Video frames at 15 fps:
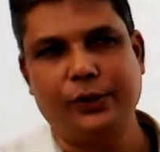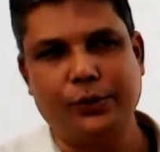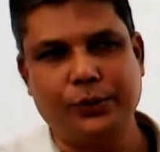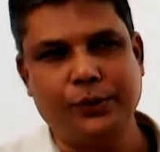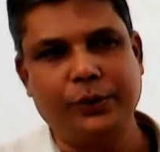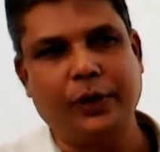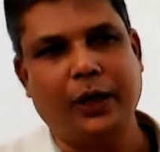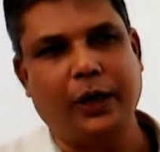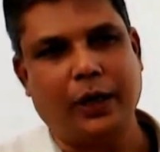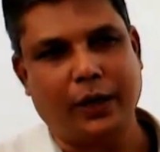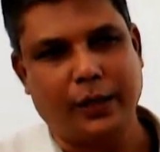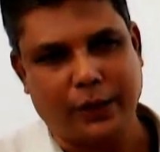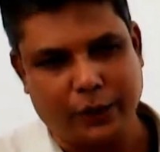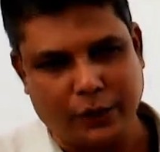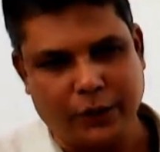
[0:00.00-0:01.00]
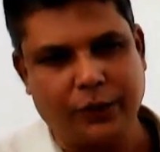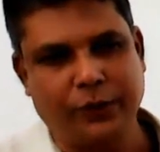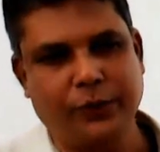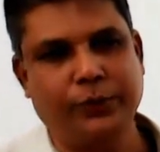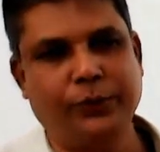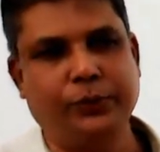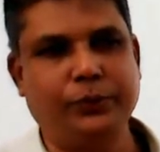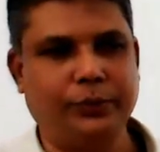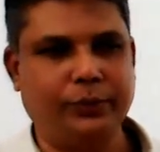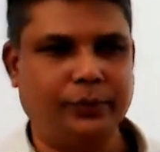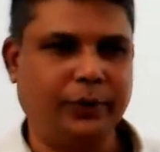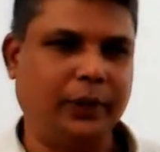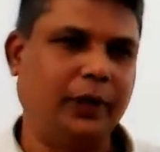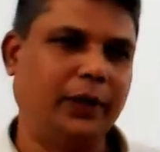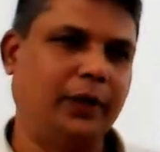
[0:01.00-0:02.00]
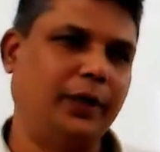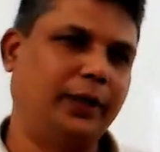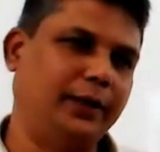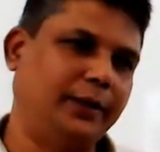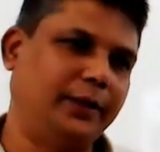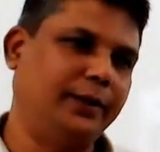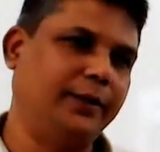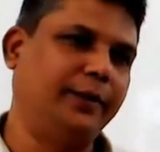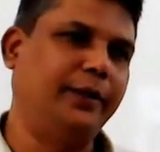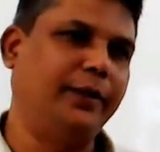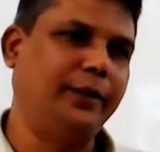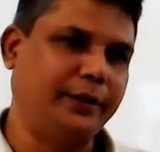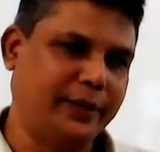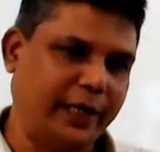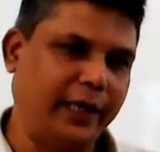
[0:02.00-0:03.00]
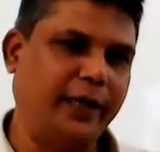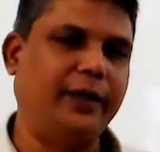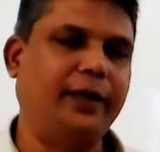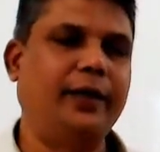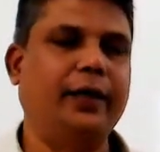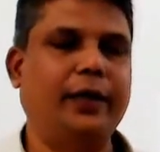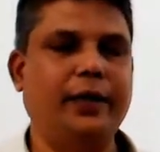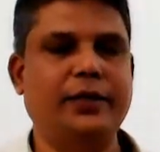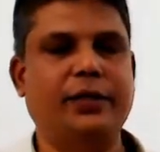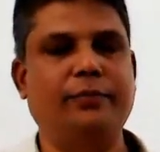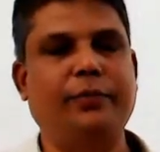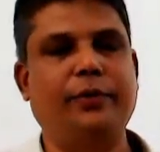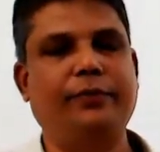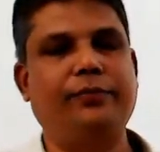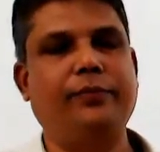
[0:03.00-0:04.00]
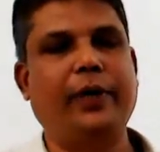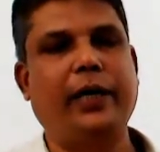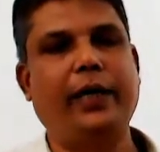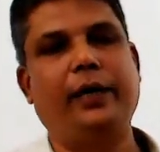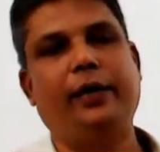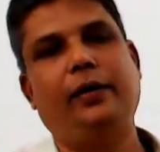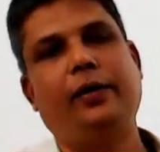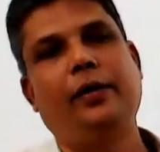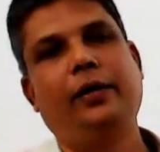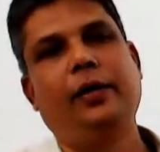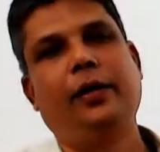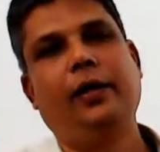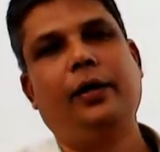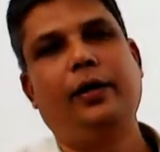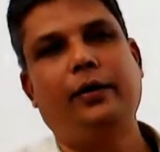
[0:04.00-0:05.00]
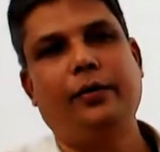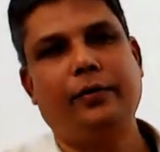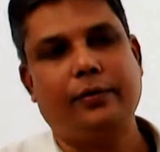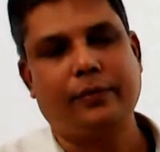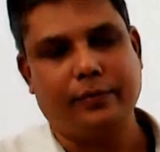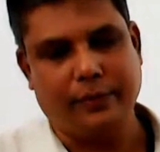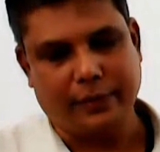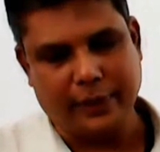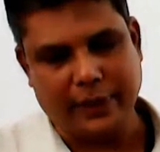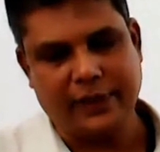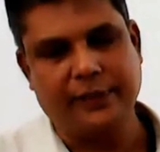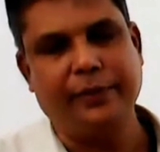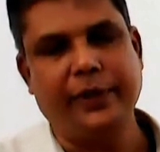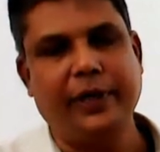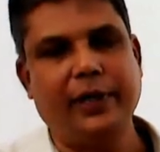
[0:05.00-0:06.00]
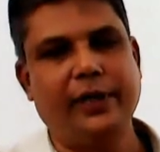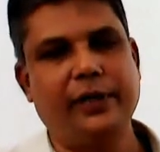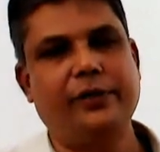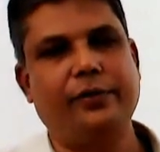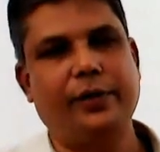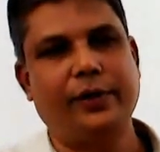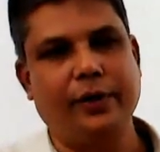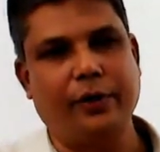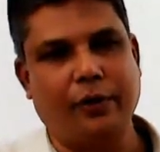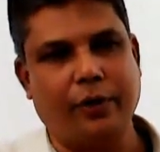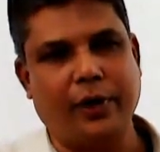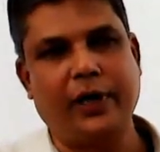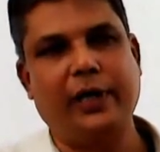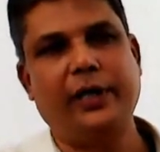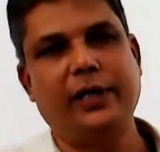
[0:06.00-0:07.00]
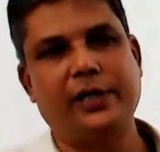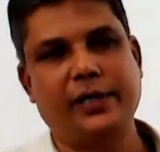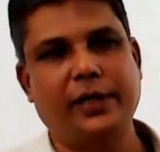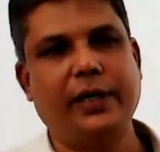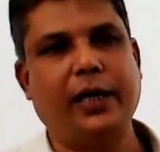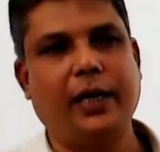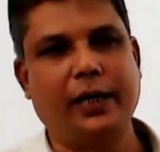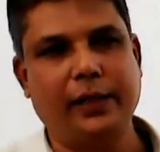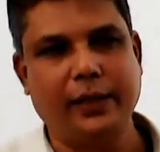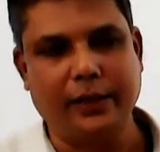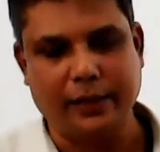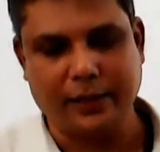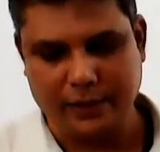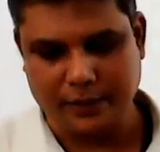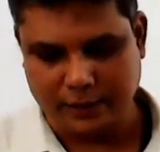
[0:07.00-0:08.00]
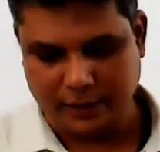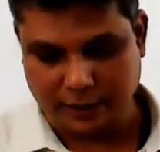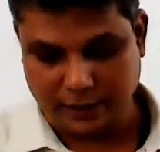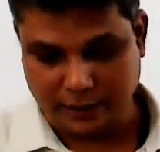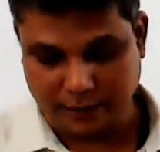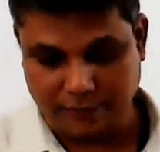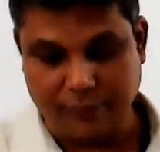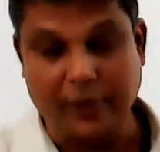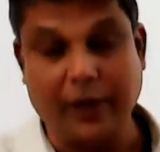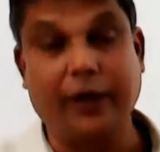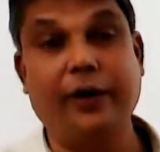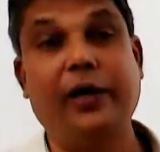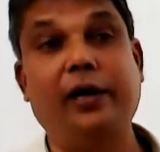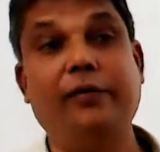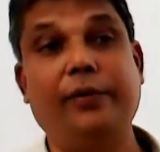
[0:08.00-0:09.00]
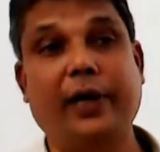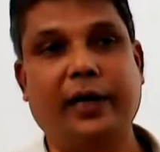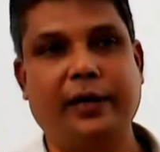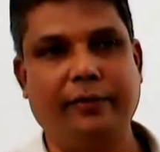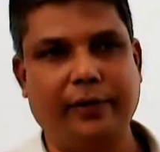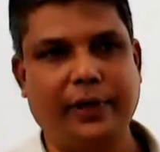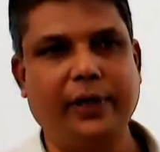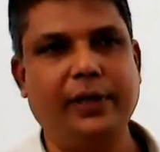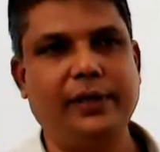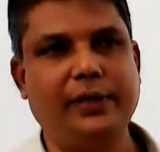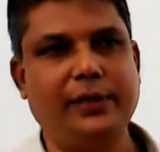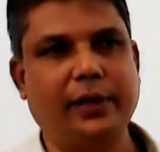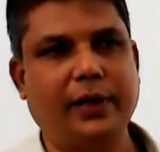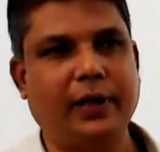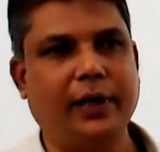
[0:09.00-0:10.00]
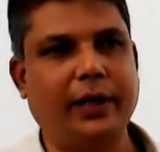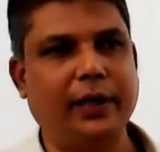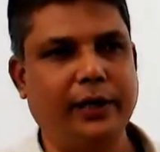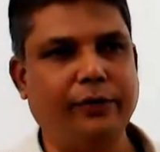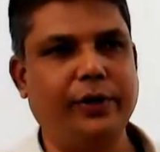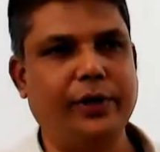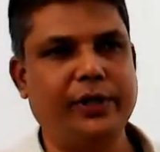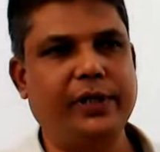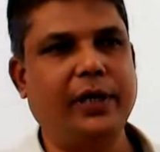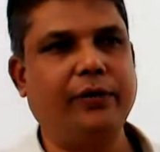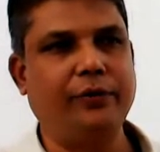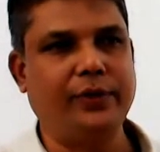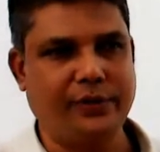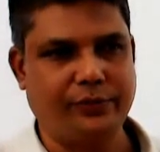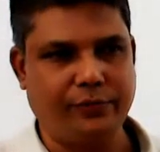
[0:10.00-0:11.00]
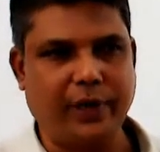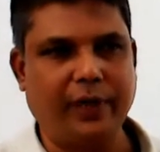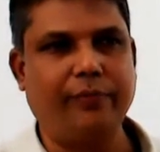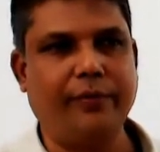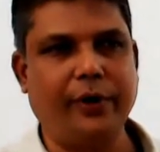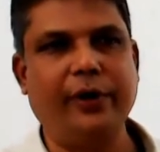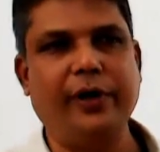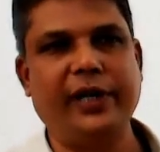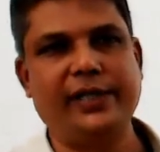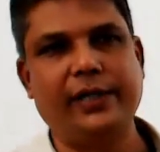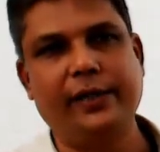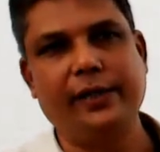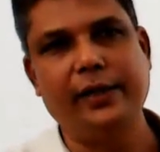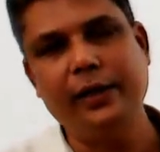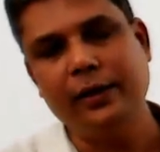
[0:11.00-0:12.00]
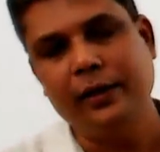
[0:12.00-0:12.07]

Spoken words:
to talk to share some of my experience with the organization and the collaborative activities in Orissa, which we have done recently.